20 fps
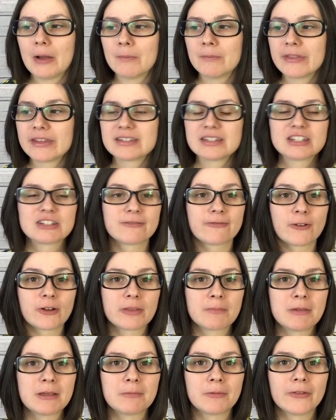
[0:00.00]
This is for
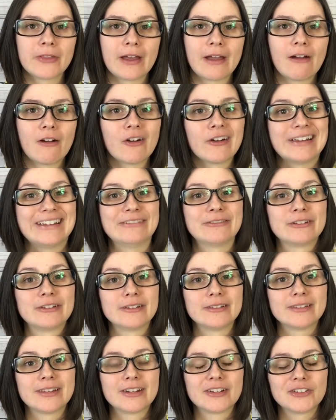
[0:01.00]
the people that aren't even,
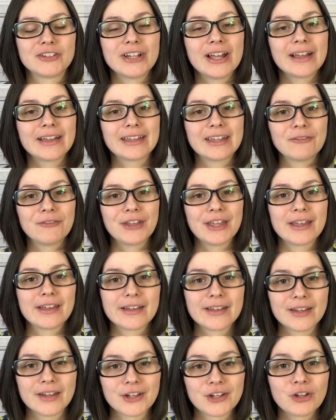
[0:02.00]
they're not giving
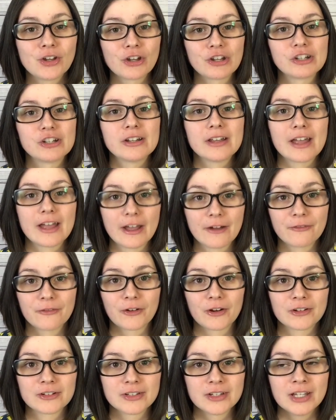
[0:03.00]
it a good
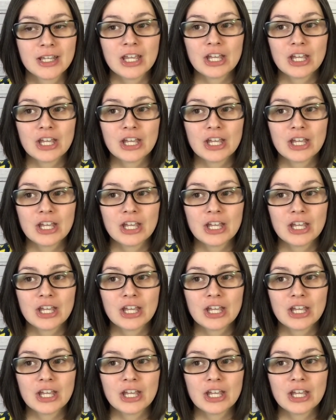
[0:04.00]
effort.